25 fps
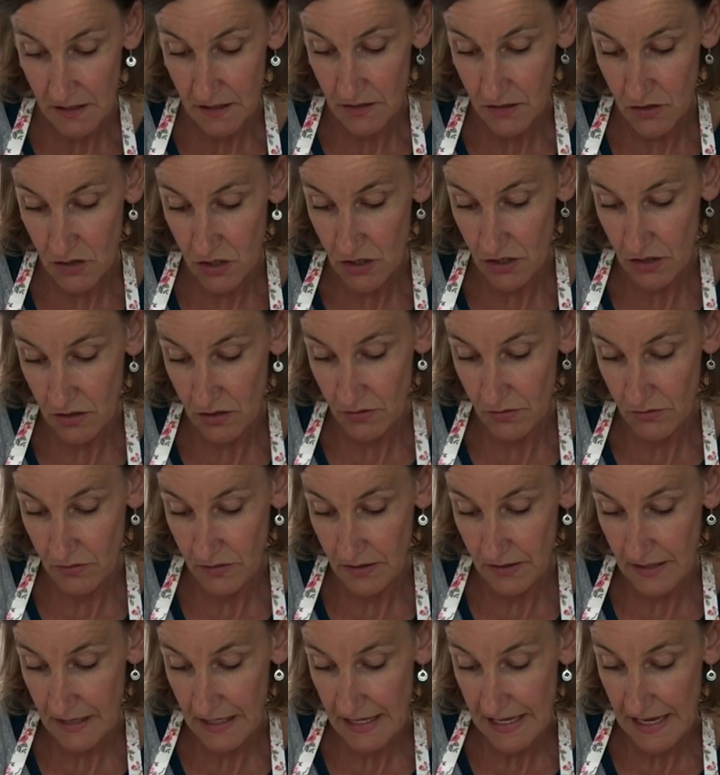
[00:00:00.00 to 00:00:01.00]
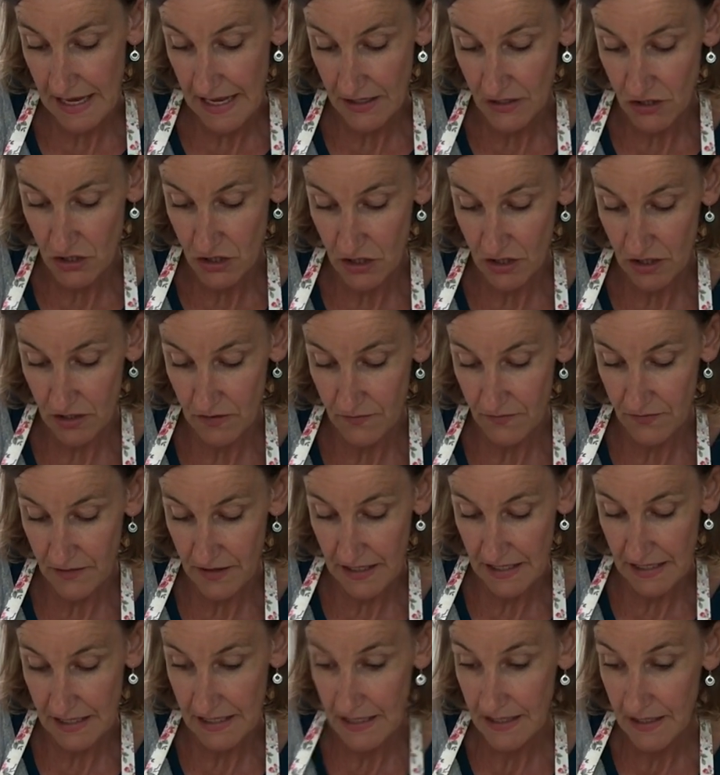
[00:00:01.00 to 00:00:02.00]
to the edge of
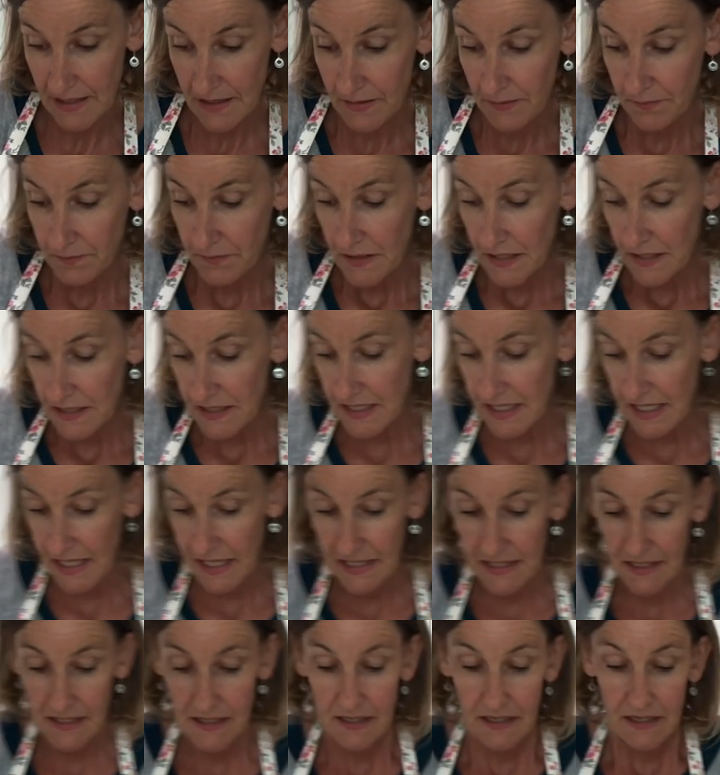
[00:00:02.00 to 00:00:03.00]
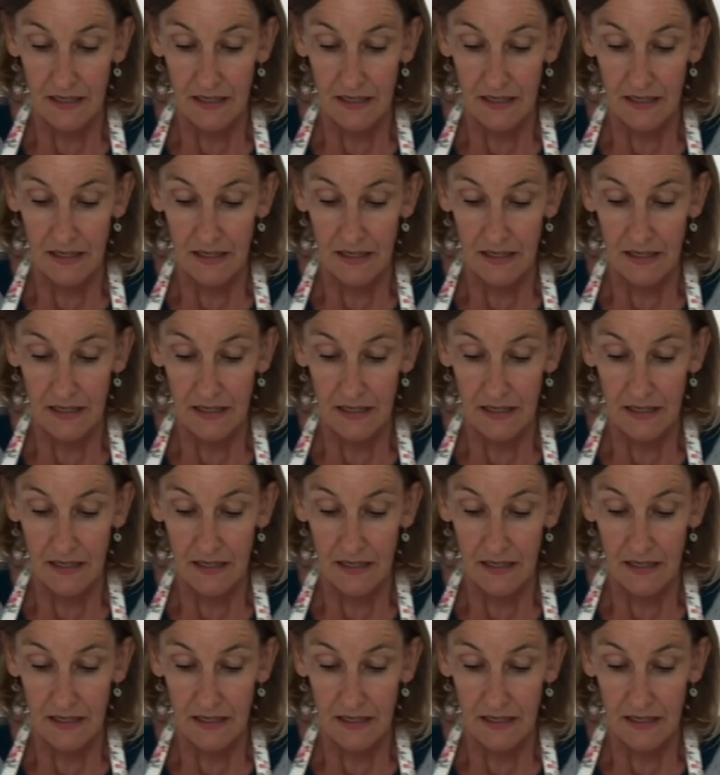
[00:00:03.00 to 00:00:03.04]
the tin,